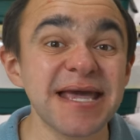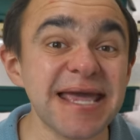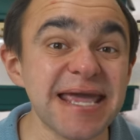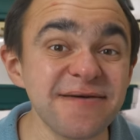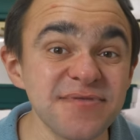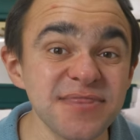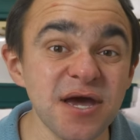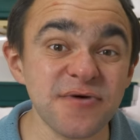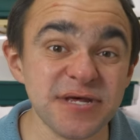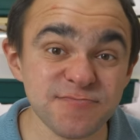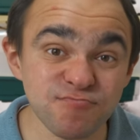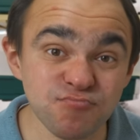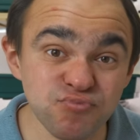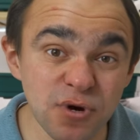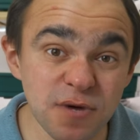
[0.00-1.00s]
even though it's
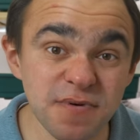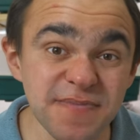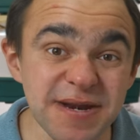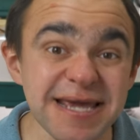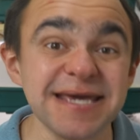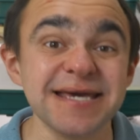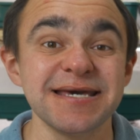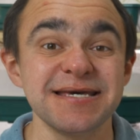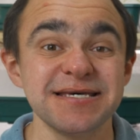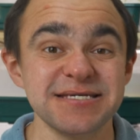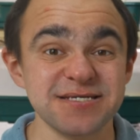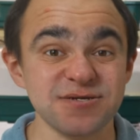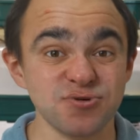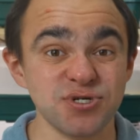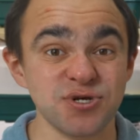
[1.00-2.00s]
probably
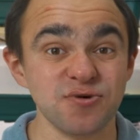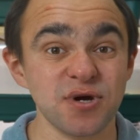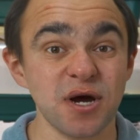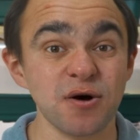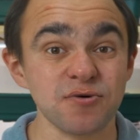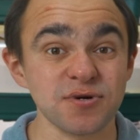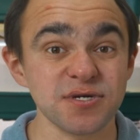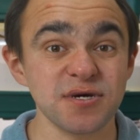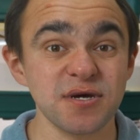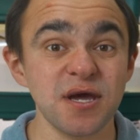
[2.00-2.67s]
still too cold.